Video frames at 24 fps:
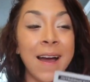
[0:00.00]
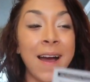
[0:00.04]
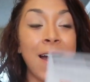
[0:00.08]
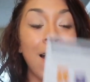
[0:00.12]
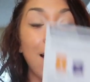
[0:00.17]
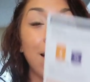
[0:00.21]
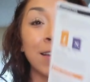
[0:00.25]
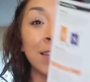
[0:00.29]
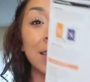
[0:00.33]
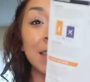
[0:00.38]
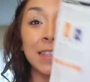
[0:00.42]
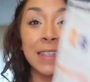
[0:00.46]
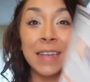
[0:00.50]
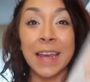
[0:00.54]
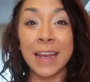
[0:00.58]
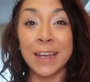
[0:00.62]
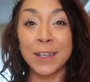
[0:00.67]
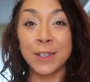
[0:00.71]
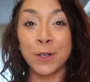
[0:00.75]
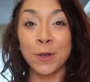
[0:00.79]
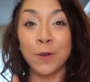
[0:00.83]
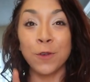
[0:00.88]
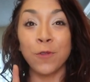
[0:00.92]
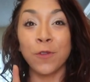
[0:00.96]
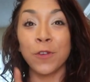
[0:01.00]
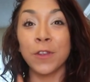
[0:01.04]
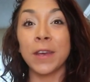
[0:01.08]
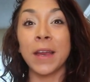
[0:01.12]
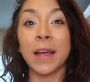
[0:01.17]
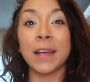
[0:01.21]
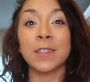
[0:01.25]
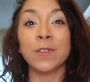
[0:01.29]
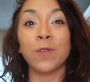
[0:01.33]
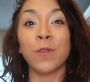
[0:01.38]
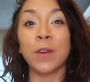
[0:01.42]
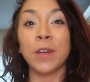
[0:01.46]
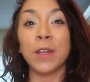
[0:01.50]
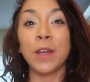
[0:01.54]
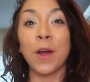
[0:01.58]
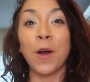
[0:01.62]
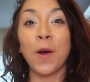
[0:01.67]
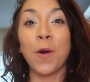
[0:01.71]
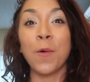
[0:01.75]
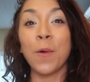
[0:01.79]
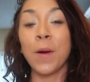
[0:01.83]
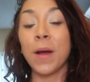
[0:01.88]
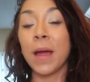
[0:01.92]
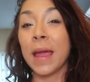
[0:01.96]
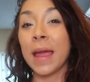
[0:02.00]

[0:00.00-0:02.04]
Uh, stay tuned for the next video